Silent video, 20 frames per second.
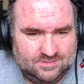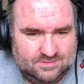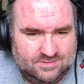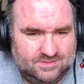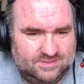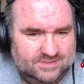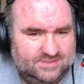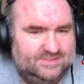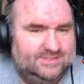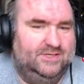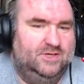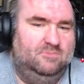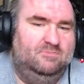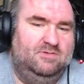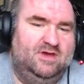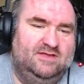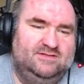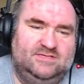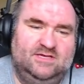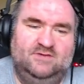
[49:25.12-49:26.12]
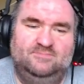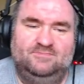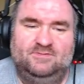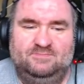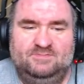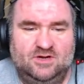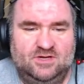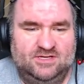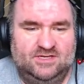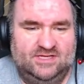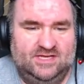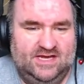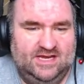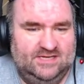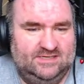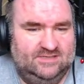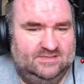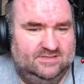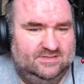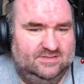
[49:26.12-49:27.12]
Well, you can go by in the upper part of
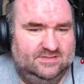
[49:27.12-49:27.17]
that.